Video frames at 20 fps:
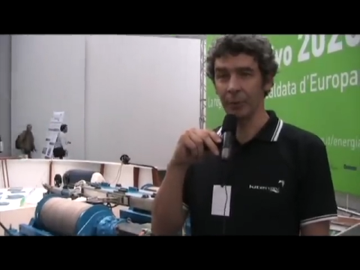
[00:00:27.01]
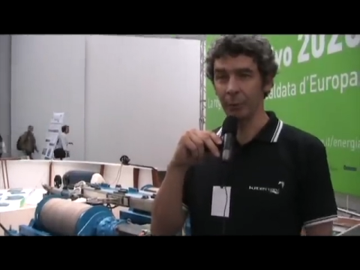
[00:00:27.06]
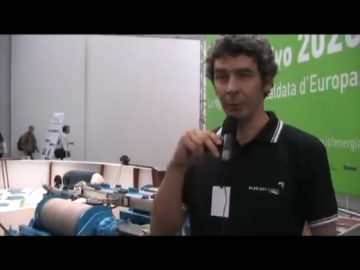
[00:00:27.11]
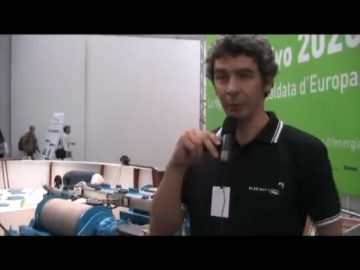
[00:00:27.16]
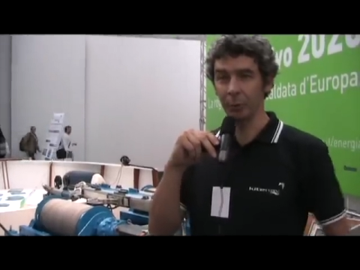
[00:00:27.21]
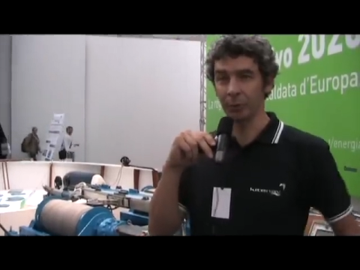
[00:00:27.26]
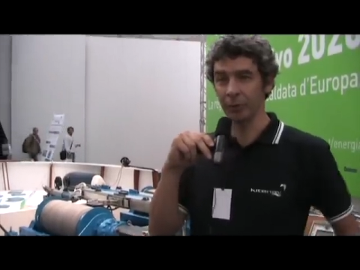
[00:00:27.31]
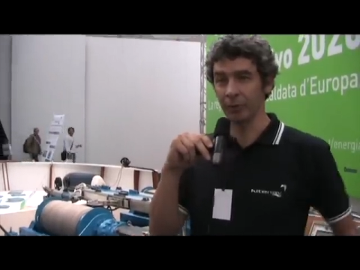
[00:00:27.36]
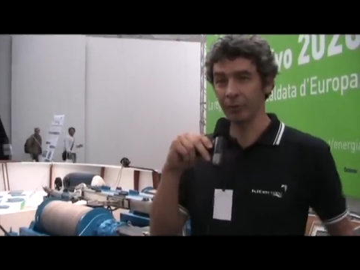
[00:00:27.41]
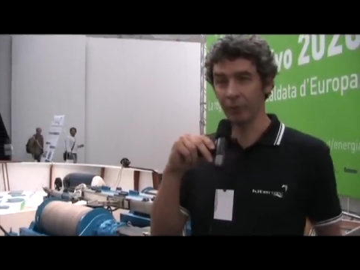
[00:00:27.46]

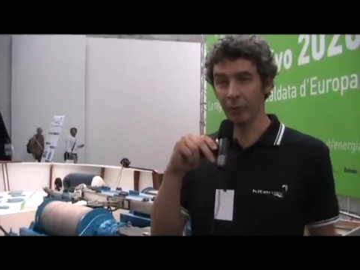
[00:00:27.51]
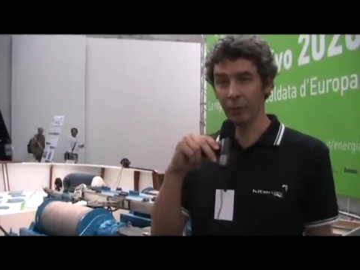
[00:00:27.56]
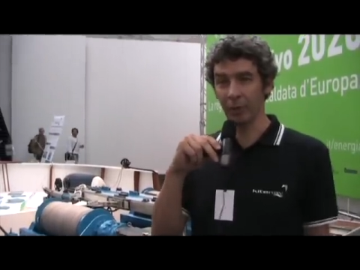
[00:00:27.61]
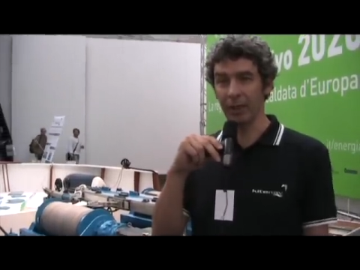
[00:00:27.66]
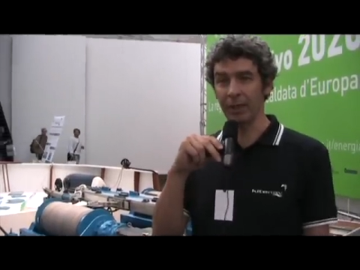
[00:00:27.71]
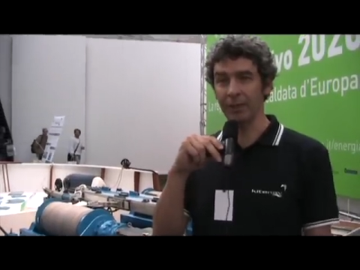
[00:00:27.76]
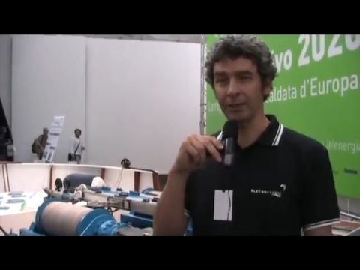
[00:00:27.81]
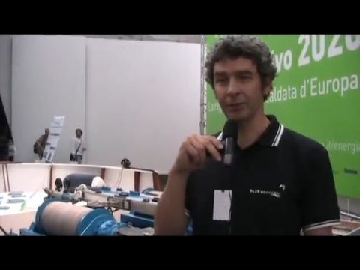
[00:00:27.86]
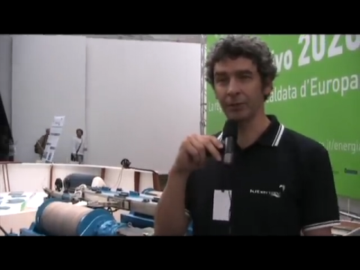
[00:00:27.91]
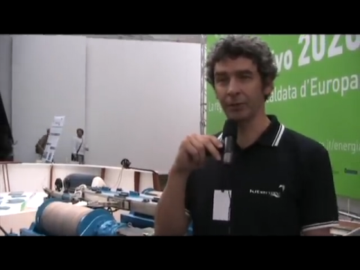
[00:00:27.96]
used for
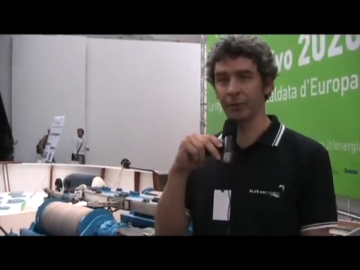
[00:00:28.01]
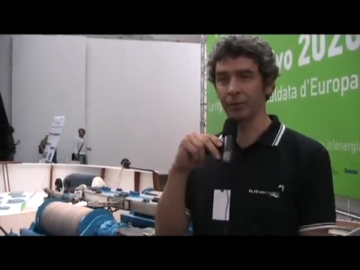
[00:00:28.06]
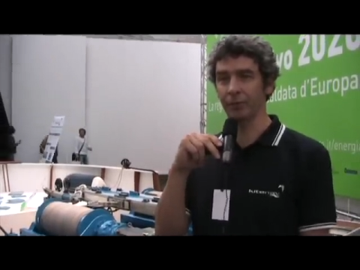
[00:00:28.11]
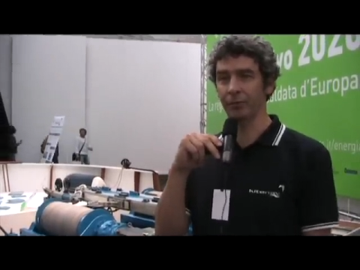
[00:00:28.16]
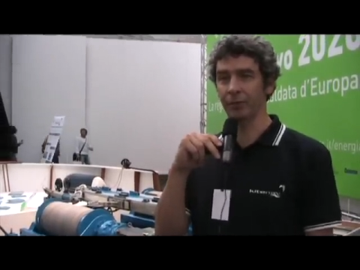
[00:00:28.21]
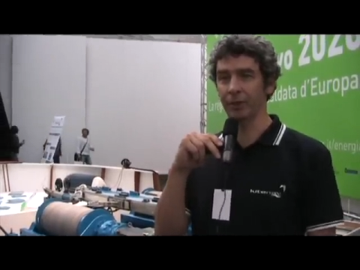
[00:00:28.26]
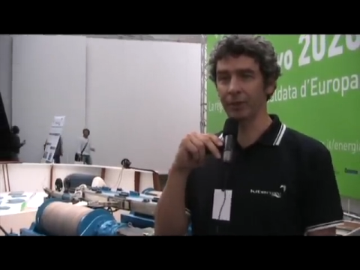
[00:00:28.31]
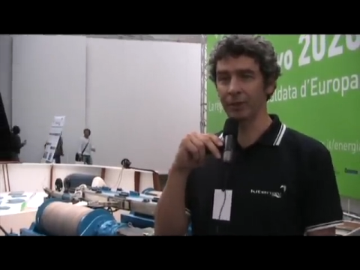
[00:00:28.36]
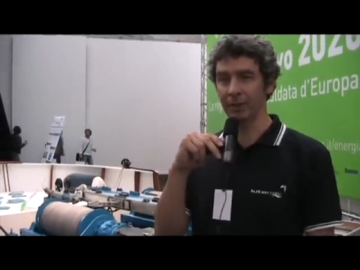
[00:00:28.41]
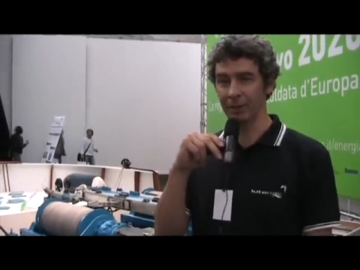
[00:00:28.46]
kite
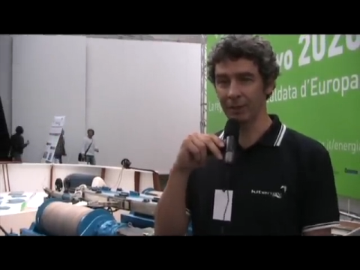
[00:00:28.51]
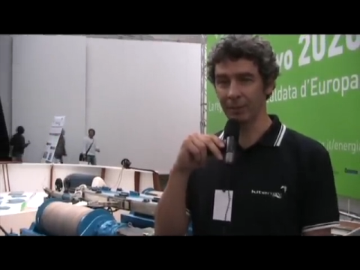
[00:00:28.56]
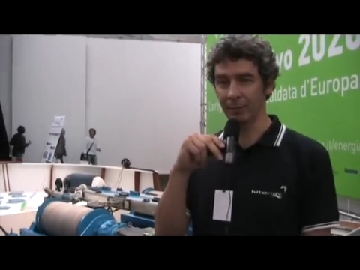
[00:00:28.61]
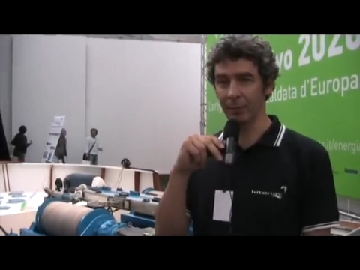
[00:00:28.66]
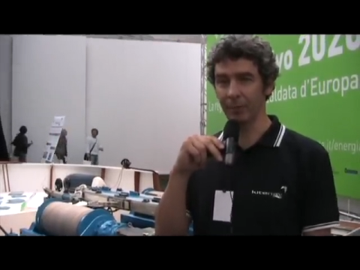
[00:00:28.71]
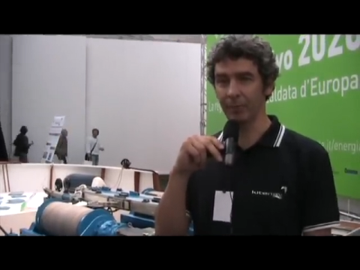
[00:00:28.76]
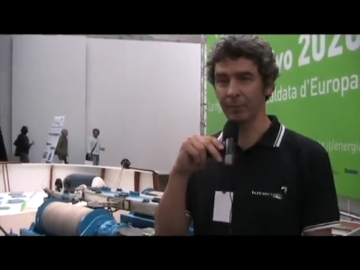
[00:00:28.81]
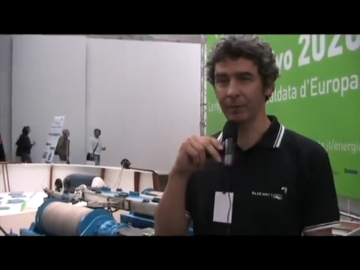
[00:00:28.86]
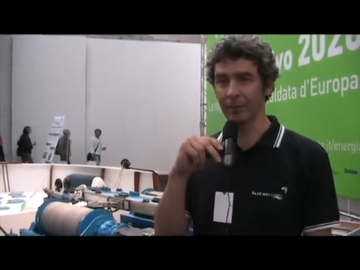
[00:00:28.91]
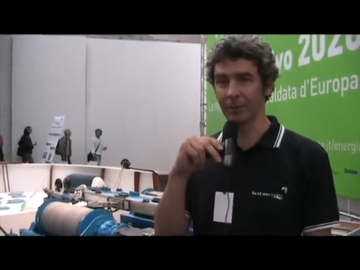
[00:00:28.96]
surfing at the
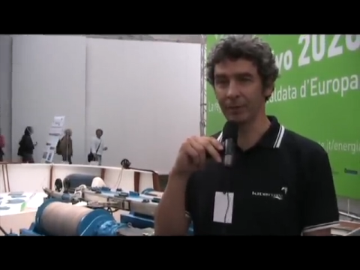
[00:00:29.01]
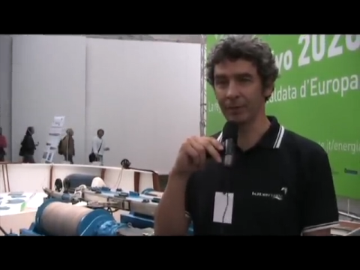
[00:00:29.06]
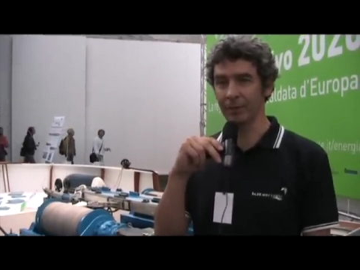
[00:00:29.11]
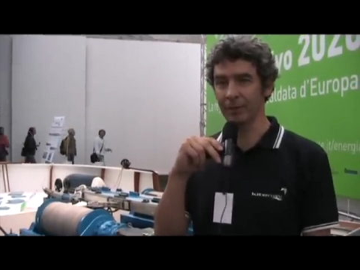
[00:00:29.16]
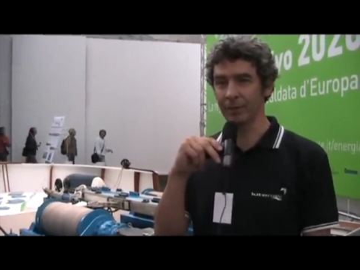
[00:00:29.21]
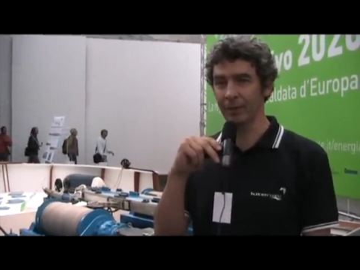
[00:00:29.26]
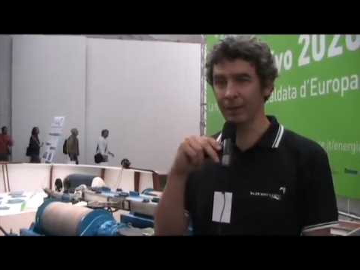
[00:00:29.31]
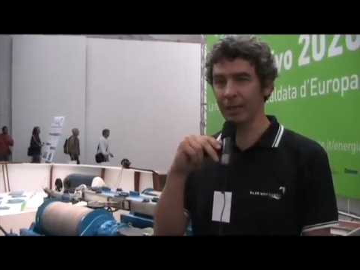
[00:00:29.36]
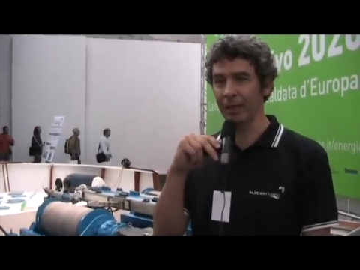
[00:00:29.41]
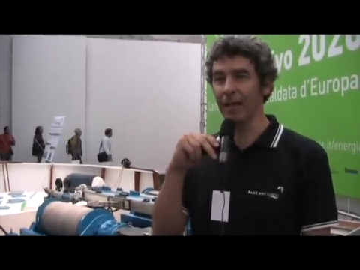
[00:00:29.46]

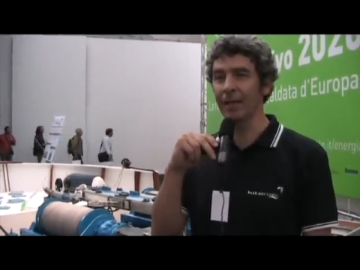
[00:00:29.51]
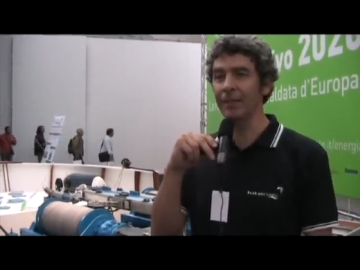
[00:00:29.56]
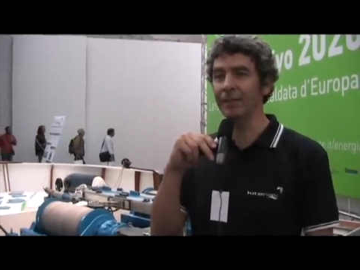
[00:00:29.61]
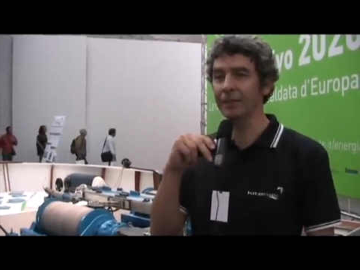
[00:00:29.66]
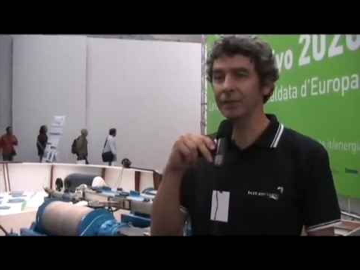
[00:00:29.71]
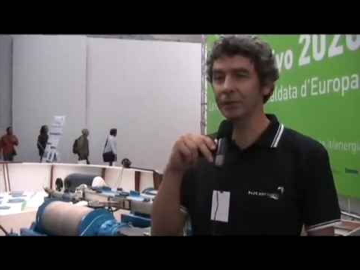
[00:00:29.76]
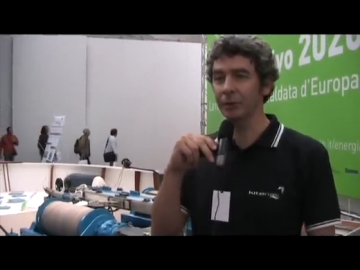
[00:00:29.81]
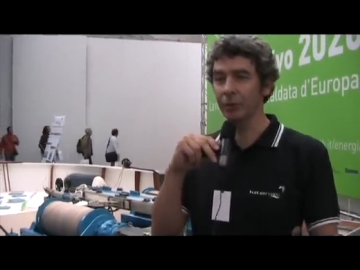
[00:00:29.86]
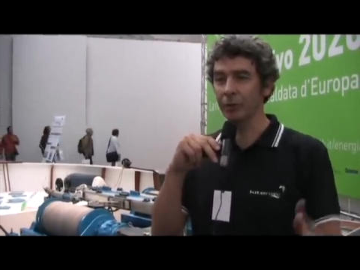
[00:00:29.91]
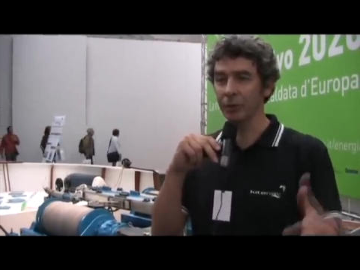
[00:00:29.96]
moment. The
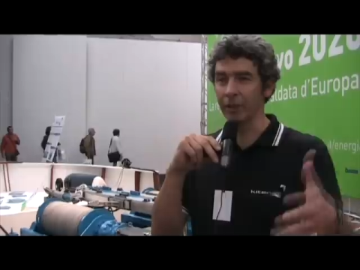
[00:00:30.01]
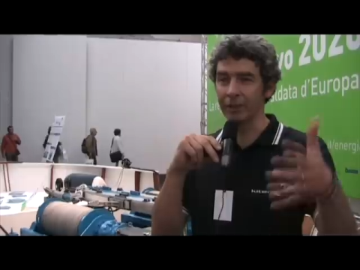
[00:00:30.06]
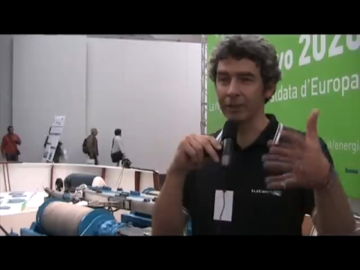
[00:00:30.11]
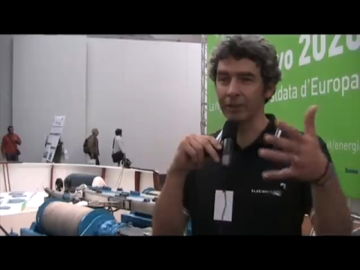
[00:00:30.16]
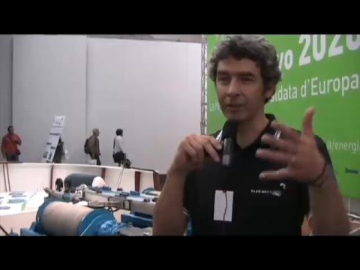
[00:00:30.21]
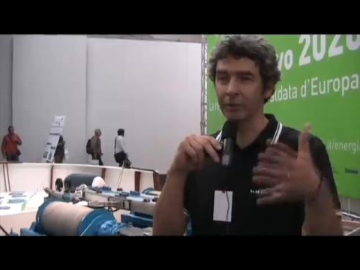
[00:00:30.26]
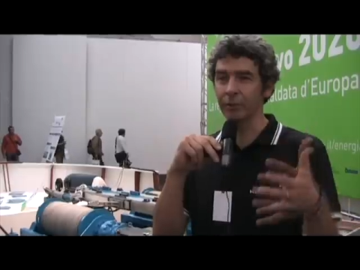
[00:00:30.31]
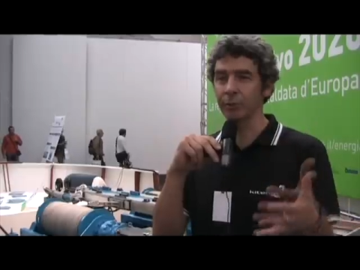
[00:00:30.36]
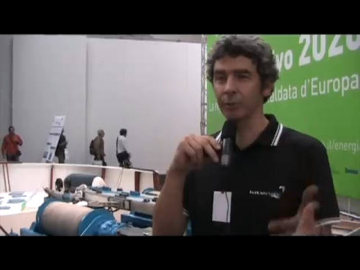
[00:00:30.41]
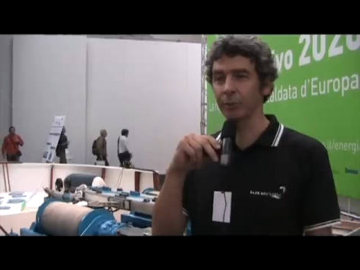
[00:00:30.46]
kite is
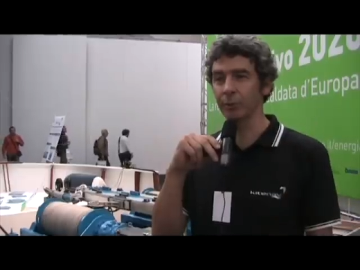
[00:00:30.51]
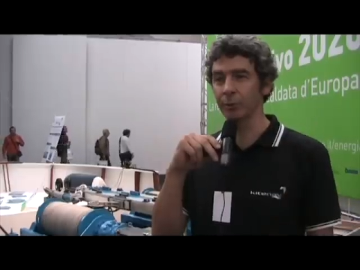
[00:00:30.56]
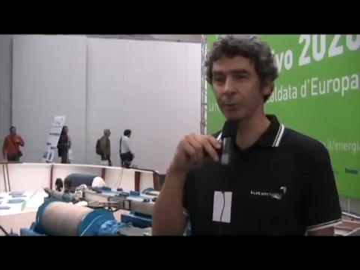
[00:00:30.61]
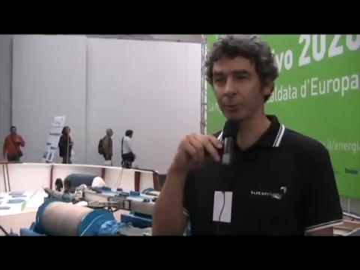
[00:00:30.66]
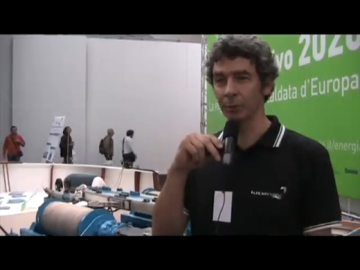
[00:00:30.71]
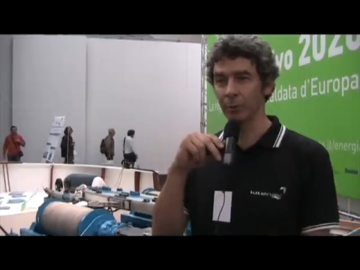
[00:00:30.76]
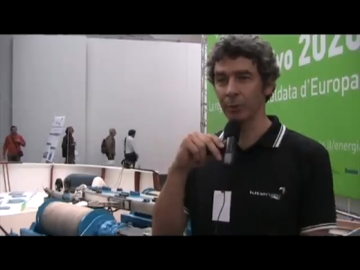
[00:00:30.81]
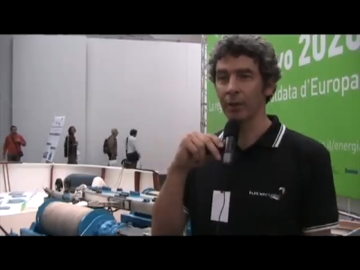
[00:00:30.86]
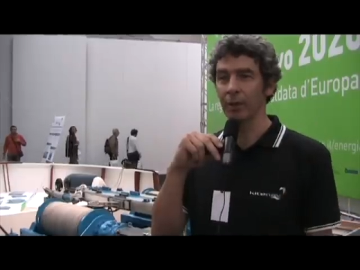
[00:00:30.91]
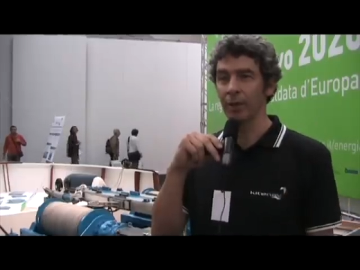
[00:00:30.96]
connected
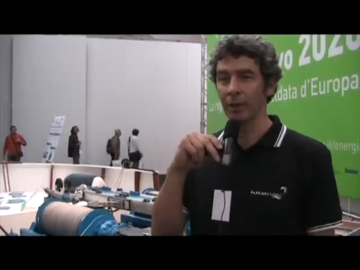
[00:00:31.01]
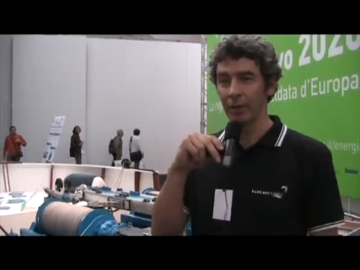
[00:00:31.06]
to